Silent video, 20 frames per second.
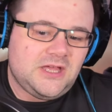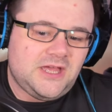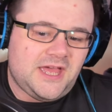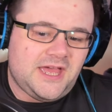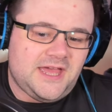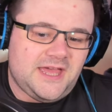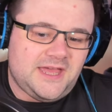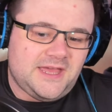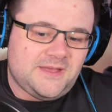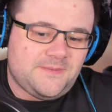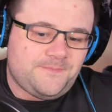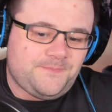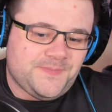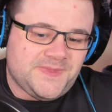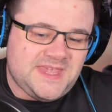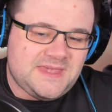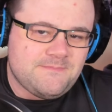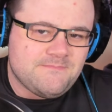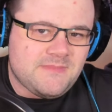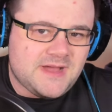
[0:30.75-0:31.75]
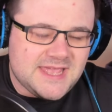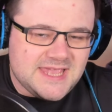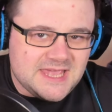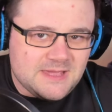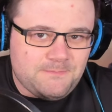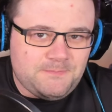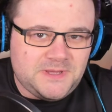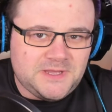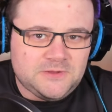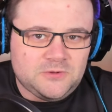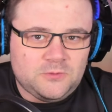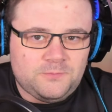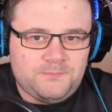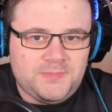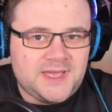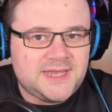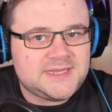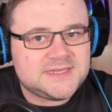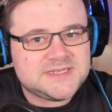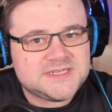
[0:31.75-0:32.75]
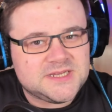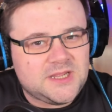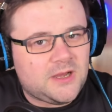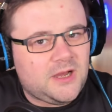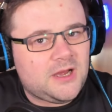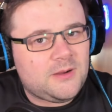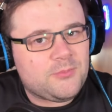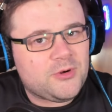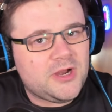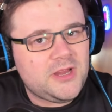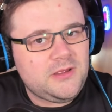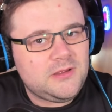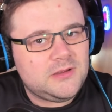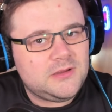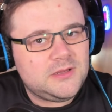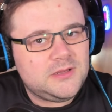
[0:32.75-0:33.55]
He might get picked up by the Scarborough,